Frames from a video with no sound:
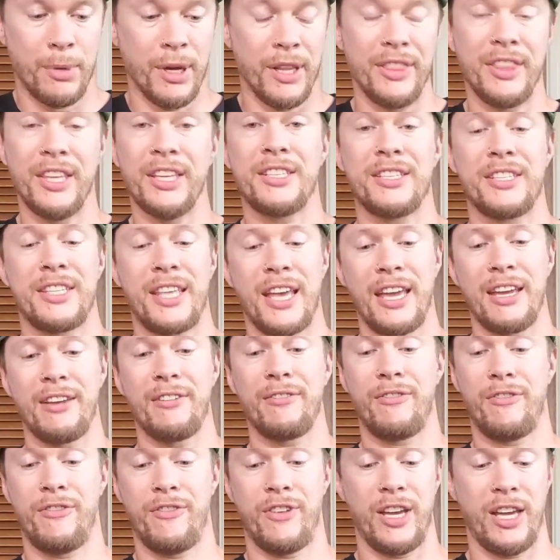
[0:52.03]
But this
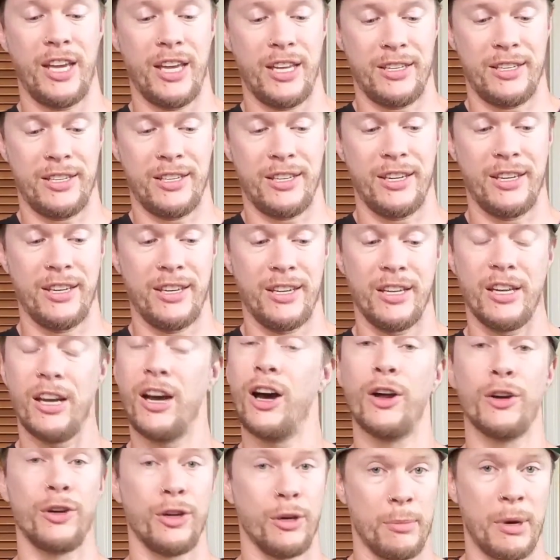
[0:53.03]
thing fit
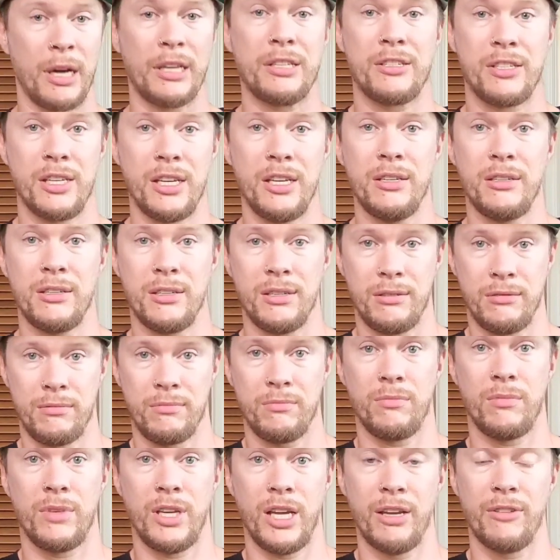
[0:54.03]
under my seat,
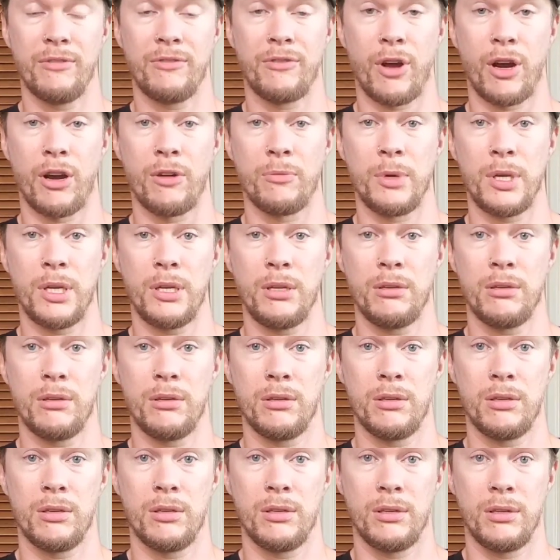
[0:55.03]
in front of me,
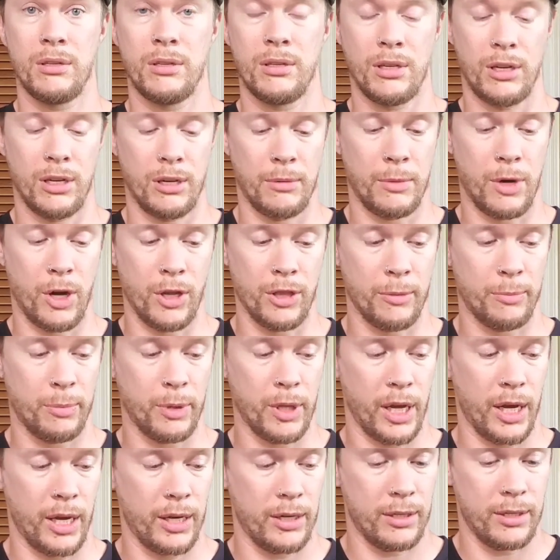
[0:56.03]
on the
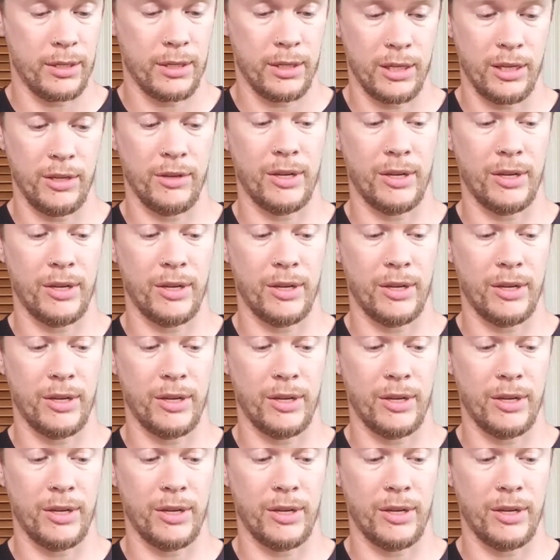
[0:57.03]
plane.